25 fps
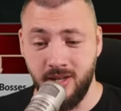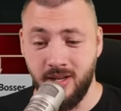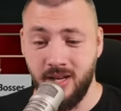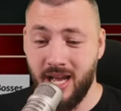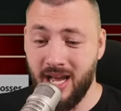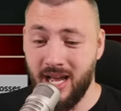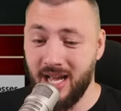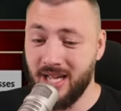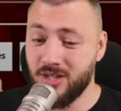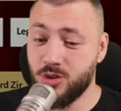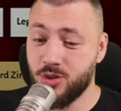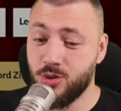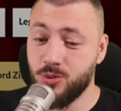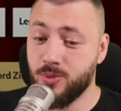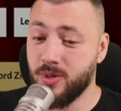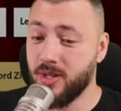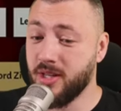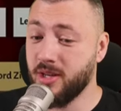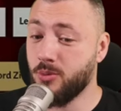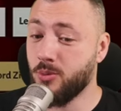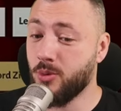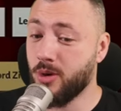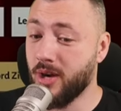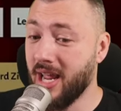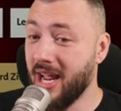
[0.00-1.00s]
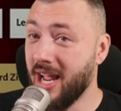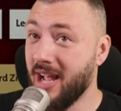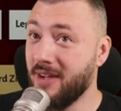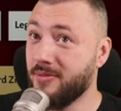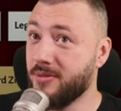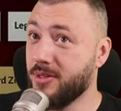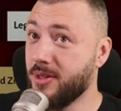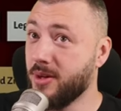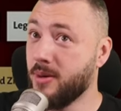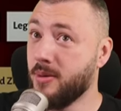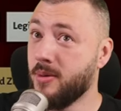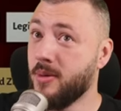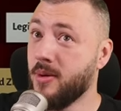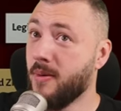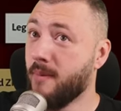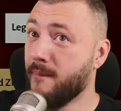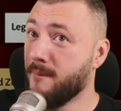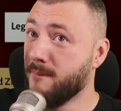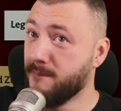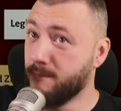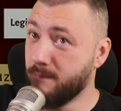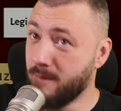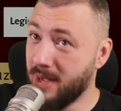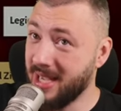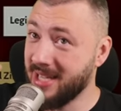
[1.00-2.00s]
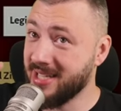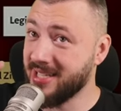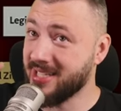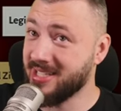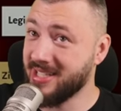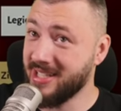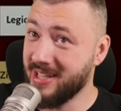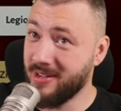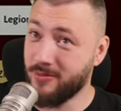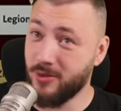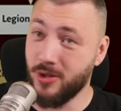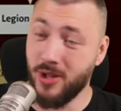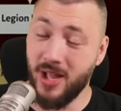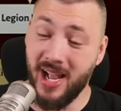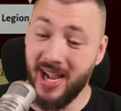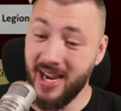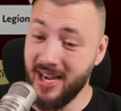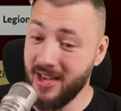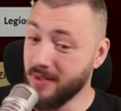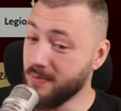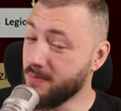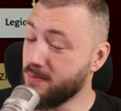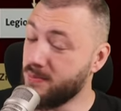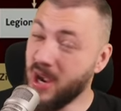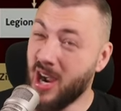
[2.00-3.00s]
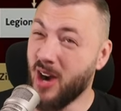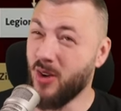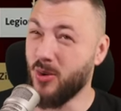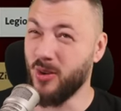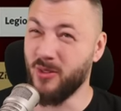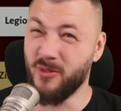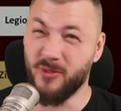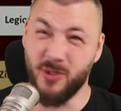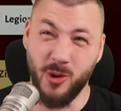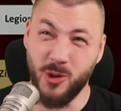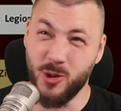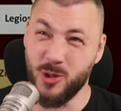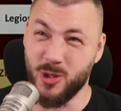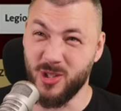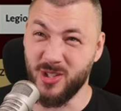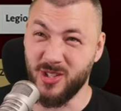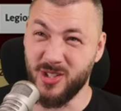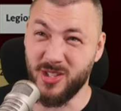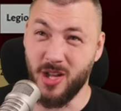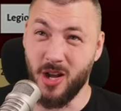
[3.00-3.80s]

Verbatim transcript: as you really want to have the max level item power versions